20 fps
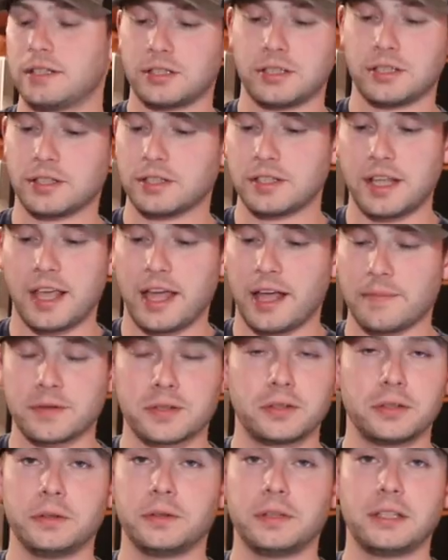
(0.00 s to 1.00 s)
is just
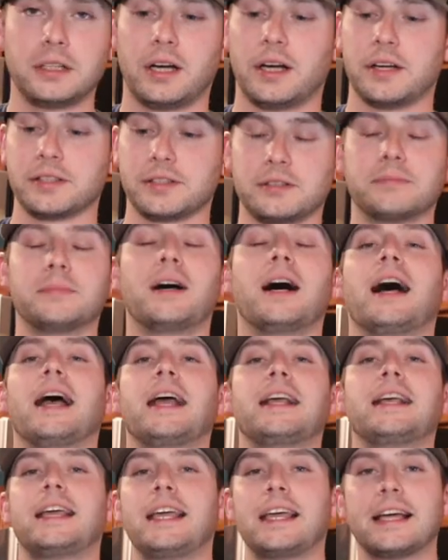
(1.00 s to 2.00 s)
absolutely awesome.
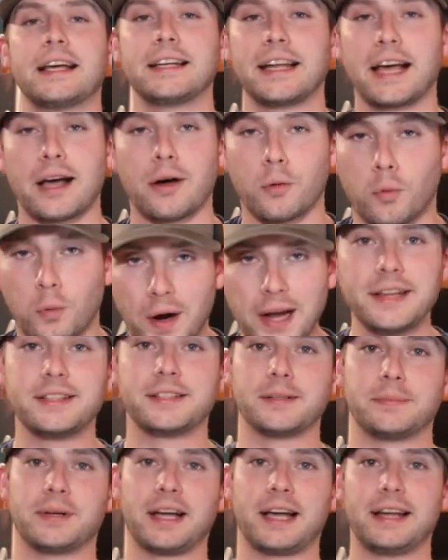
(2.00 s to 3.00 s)
I cannot wait
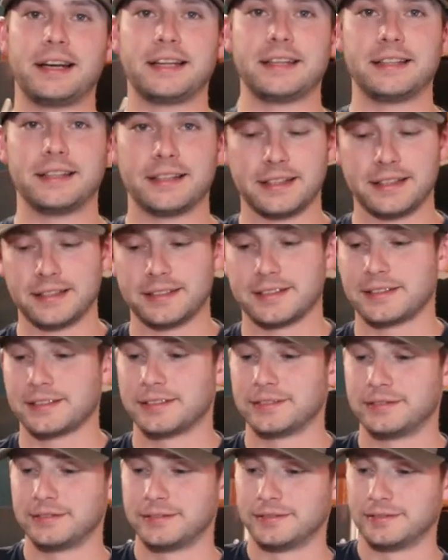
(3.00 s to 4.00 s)
to bite into
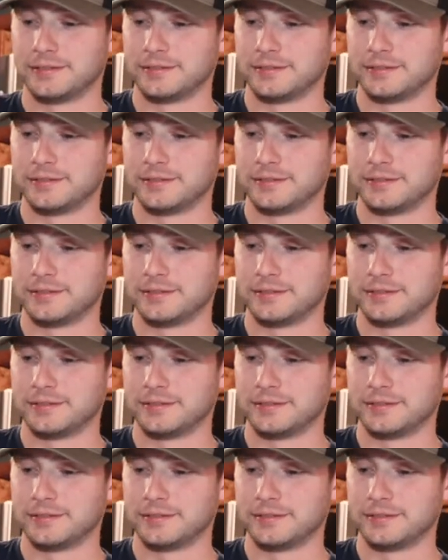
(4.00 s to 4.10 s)
this.